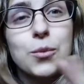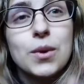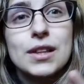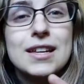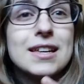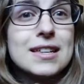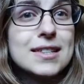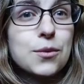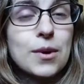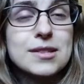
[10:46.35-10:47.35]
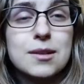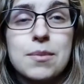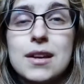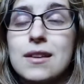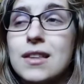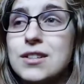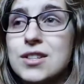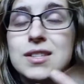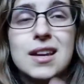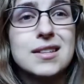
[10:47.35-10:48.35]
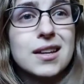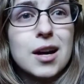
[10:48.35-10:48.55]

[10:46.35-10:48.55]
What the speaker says: really easy recipe that just takes a